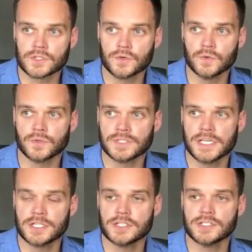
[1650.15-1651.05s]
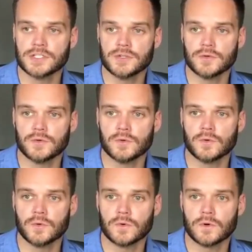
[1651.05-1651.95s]
school teaches
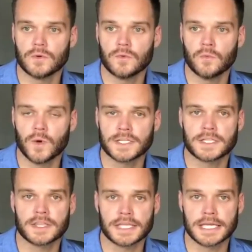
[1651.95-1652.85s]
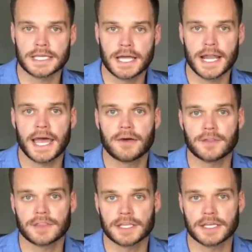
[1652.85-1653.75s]
you what to think, not
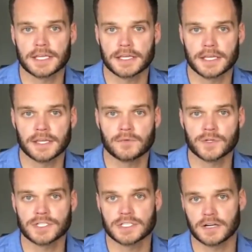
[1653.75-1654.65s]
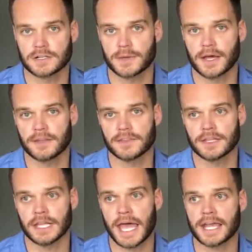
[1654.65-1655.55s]
how to think. And when she talked
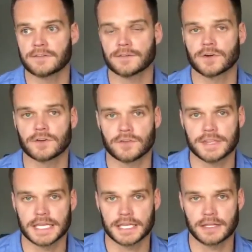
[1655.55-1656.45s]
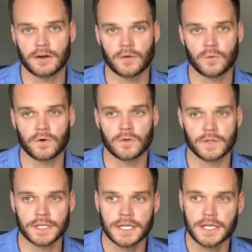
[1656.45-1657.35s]
about the lack of critical thinking in our
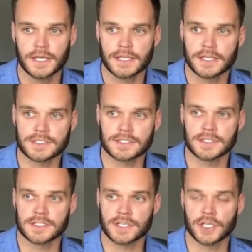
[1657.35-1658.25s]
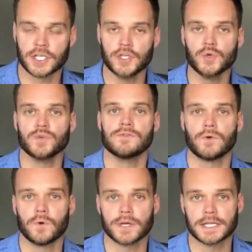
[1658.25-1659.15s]
world, that is, it's a huge
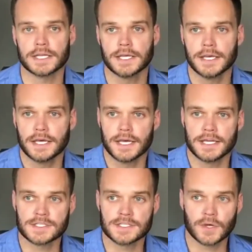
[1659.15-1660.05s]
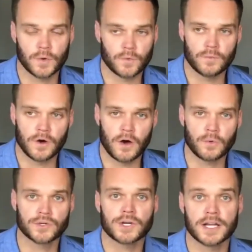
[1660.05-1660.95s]
void. And so,
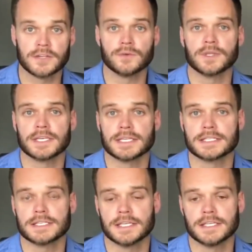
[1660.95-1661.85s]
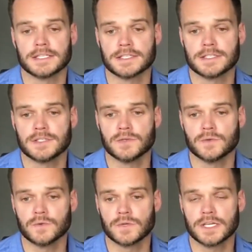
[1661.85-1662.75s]
all we're trying to do with this is
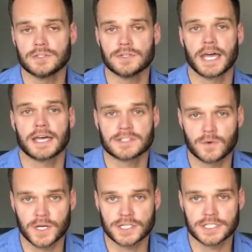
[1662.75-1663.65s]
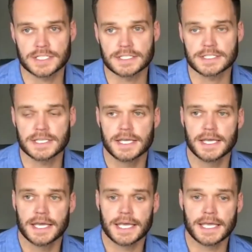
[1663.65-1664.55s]
to get you to ask
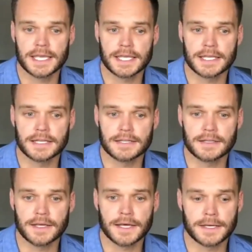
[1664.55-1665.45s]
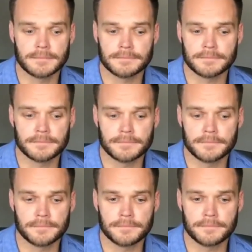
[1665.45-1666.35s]
questions and um,